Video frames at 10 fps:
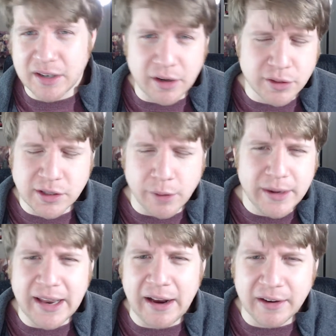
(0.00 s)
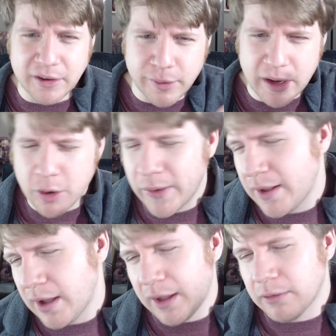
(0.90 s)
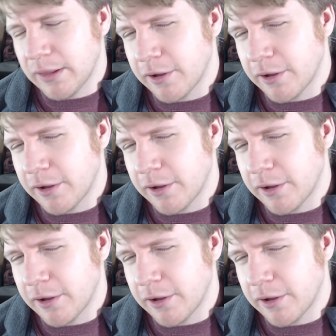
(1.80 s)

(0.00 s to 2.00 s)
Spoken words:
slowing down and doing a quick cut around the